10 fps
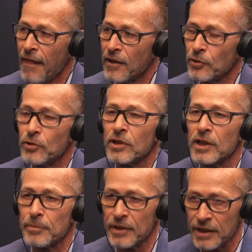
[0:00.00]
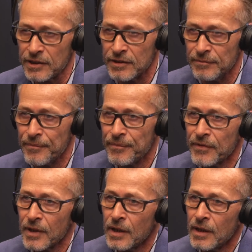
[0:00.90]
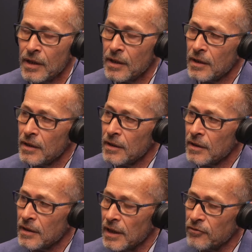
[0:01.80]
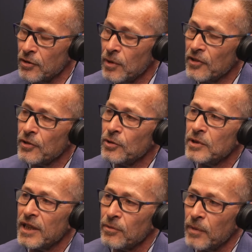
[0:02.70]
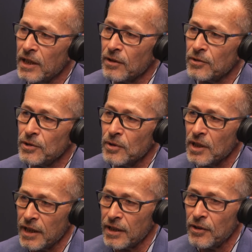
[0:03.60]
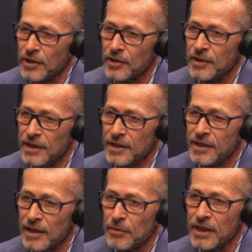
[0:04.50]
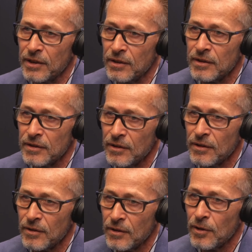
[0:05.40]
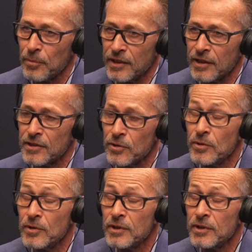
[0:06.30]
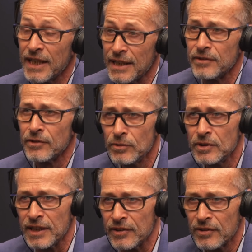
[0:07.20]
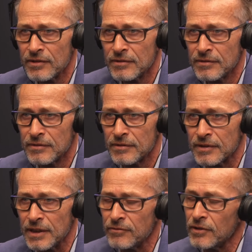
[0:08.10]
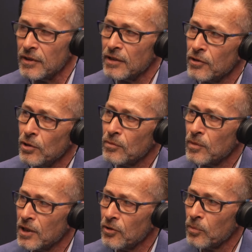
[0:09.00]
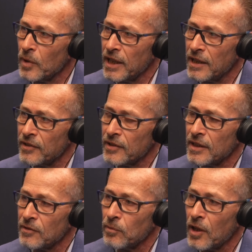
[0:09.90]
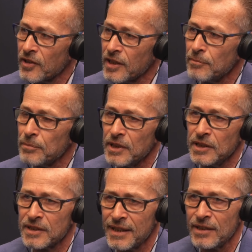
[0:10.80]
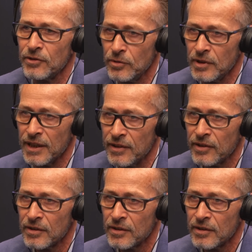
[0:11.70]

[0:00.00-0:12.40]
to curb addiction. If you want to do that well, you are going to need gambling operators who can do that. If you look worldwide at what companies can do that,